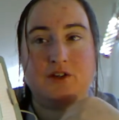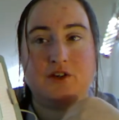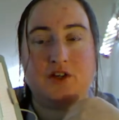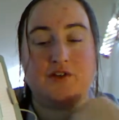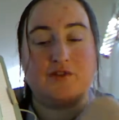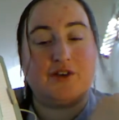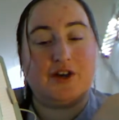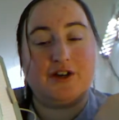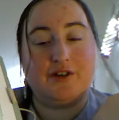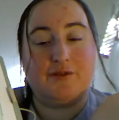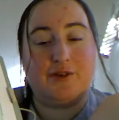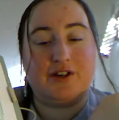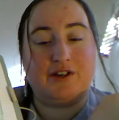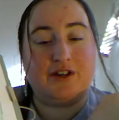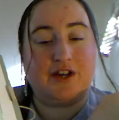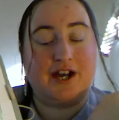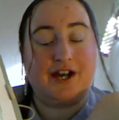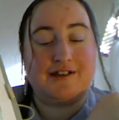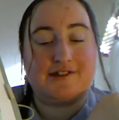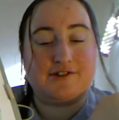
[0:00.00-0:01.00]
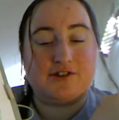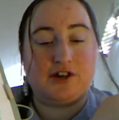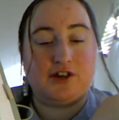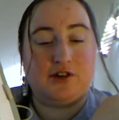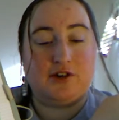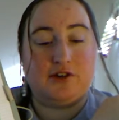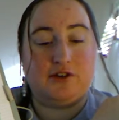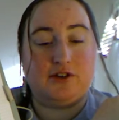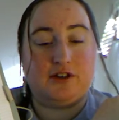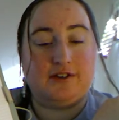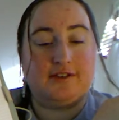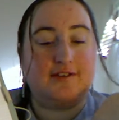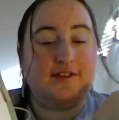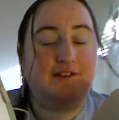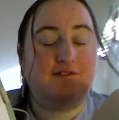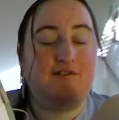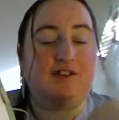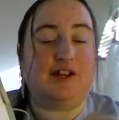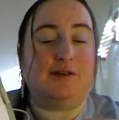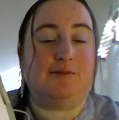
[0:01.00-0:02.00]
if I had to go and see
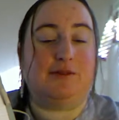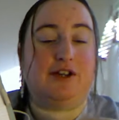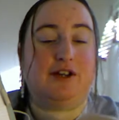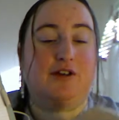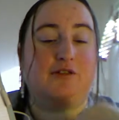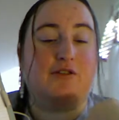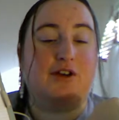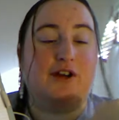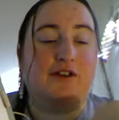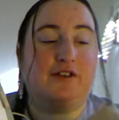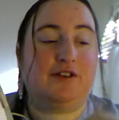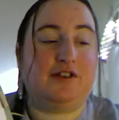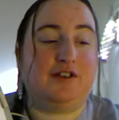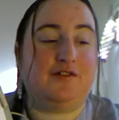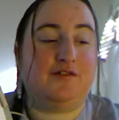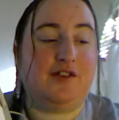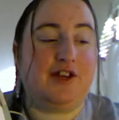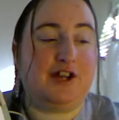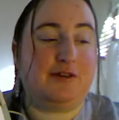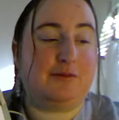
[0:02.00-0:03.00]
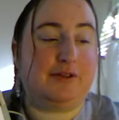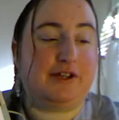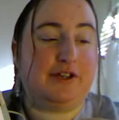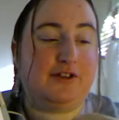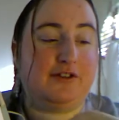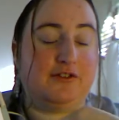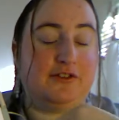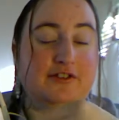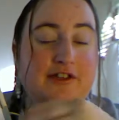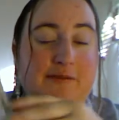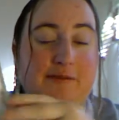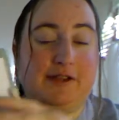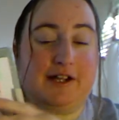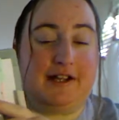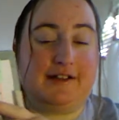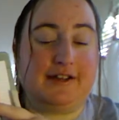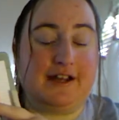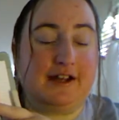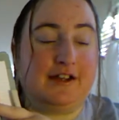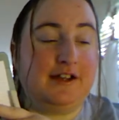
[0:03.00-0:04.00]
family, I'll write see family or something
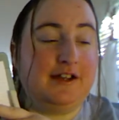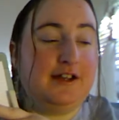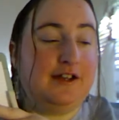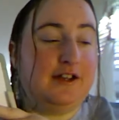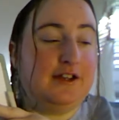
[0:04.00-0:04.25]
like that.